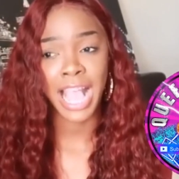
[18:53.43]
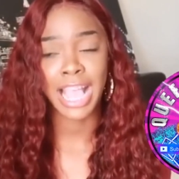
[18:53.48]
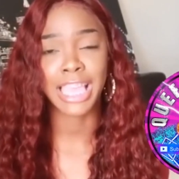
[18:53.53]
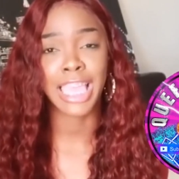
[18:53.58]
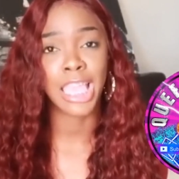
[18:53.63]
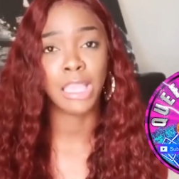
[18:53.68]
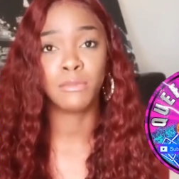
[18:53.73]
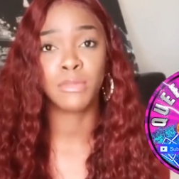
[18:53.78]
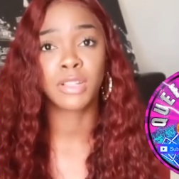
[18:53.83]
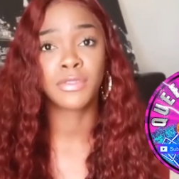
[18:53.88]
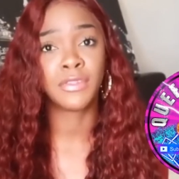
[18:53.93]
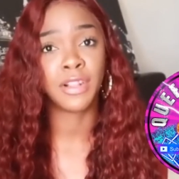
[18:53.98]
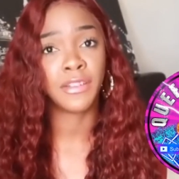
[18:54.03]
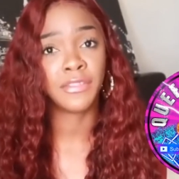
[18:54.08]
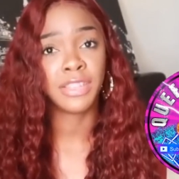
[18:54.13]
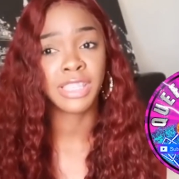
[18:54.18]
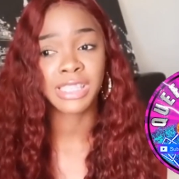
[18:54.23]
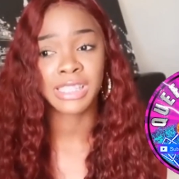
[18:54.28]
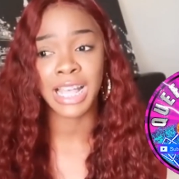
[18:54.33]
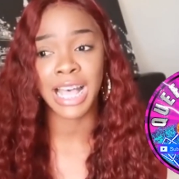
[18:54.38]
I came with
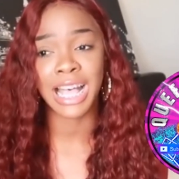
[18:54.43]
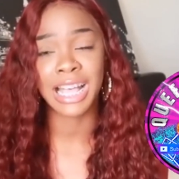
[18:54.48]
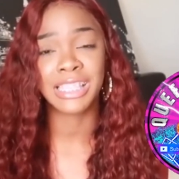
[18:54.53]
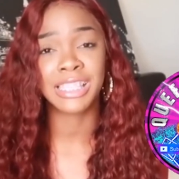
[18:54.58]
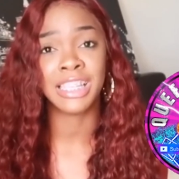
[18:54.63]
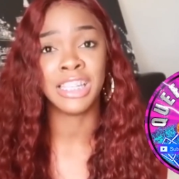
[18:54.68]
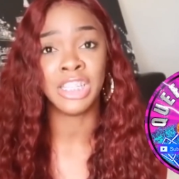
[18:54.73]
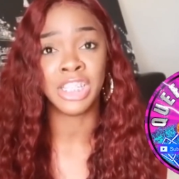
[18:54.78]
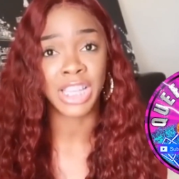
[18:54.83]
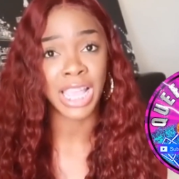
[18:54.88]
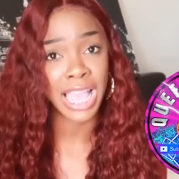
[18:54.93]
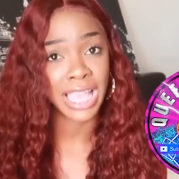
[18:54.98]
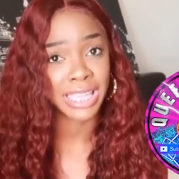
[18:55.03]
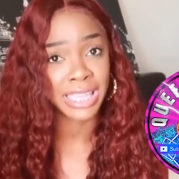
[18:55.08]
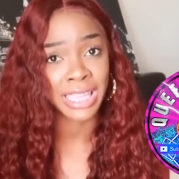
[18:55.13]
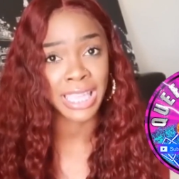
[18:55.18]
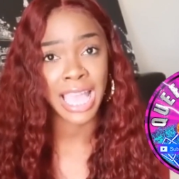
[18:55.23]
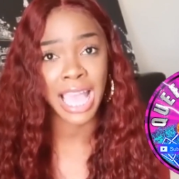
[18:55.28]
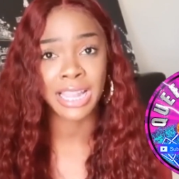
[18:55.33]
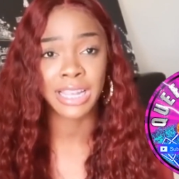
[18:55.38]
fluffy slats, a
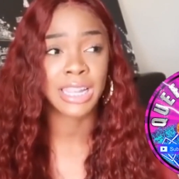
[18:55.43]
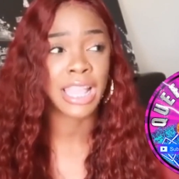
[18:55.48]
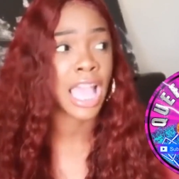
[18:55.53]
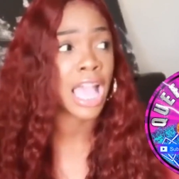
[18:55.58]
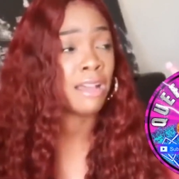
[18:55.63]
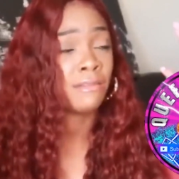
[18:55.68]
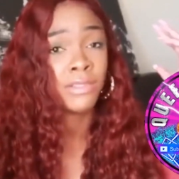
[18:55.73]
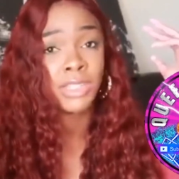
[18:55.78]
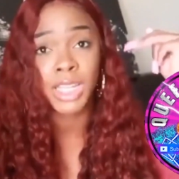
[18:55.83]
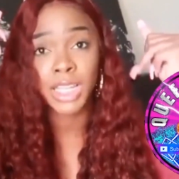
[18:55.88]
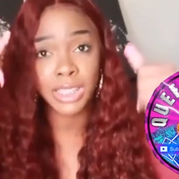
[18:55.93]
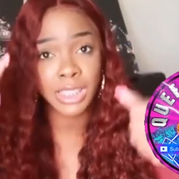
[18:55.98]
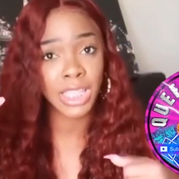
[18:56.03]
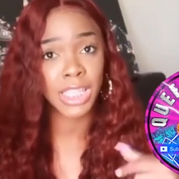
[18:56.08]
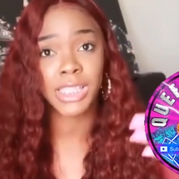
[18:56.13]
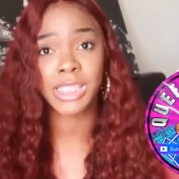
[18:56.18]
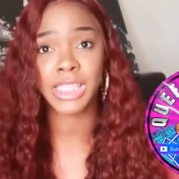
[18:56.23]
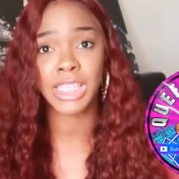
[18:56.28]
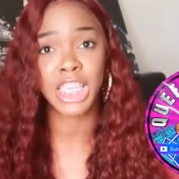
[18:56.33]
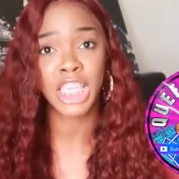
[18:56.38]
jacket. I didn't have
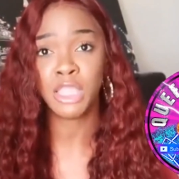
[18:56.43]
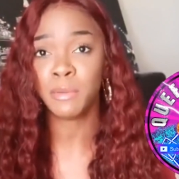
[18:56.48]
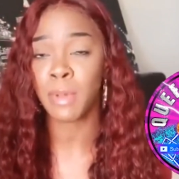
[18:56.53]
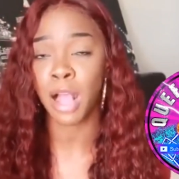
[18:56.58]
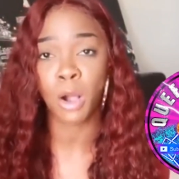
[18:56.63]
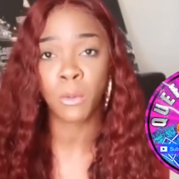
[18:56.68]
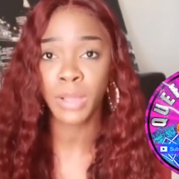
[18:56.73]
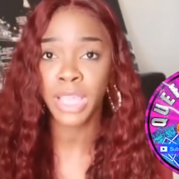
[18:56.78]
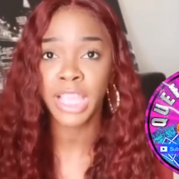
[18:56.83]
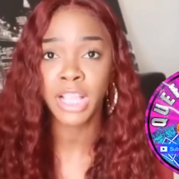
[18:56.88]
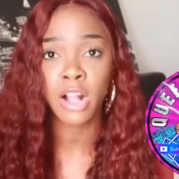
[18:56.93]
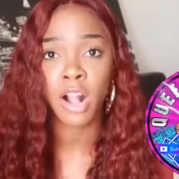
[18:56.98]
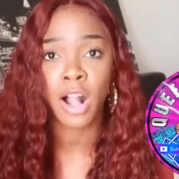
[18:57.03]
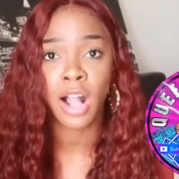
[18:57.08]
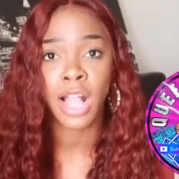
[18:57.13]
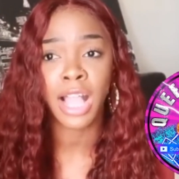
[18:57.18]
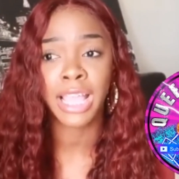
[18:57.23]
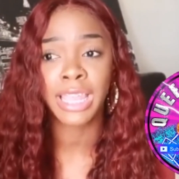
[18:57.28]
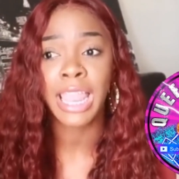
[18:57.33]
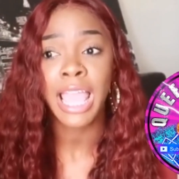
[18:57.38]
nothing to keep my wig
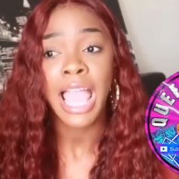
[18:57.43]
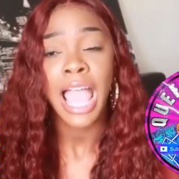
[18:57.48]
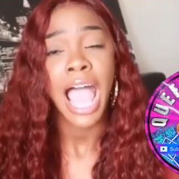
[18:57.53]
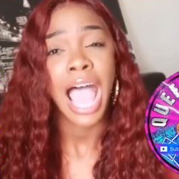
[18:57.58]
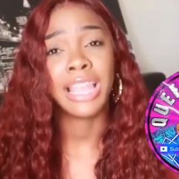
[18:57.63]
on.